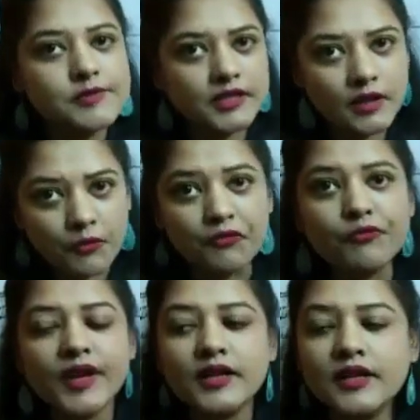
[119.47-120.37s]
It helps
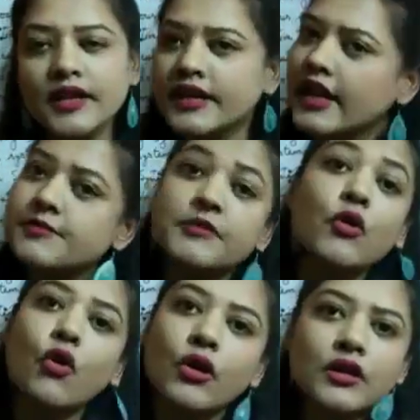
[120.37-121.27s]
in the movement,
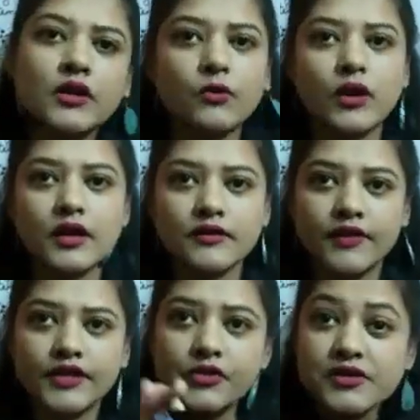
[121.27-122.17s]
it helps in all the
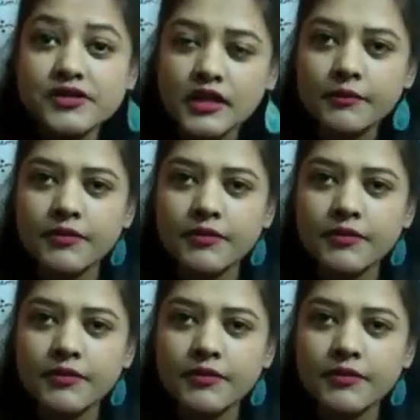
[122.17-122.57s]
work, whether